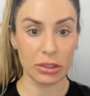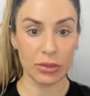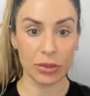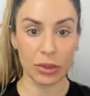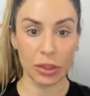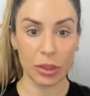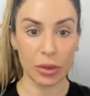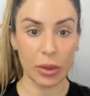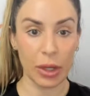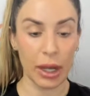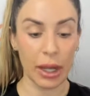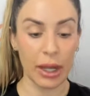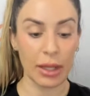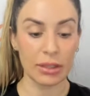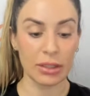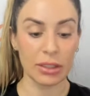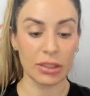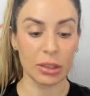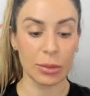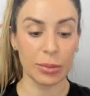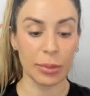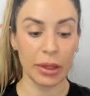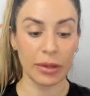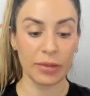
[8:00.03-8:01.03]
for you guys.
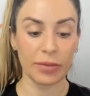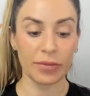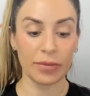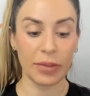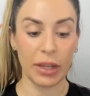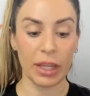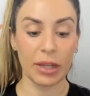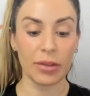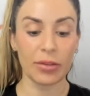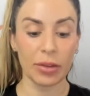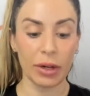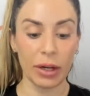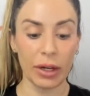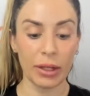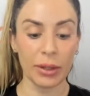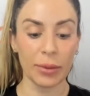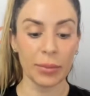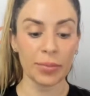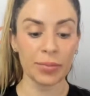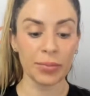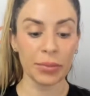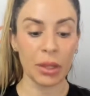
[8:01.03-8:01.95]
These are my favorite